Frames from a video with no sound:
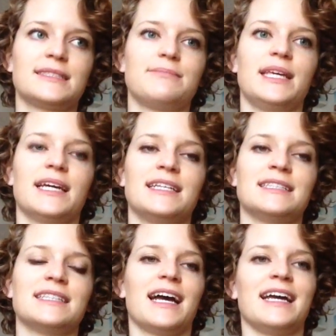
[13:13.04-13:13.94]

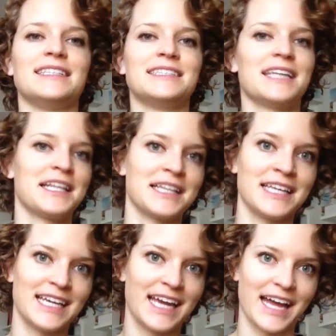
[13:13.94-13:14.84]
because I
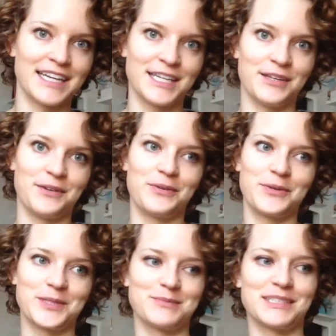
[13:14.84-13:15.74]
suddenly had to do
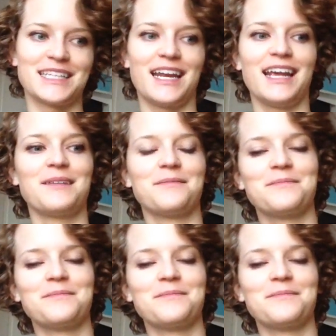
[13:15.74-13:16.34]
Christmas knitting,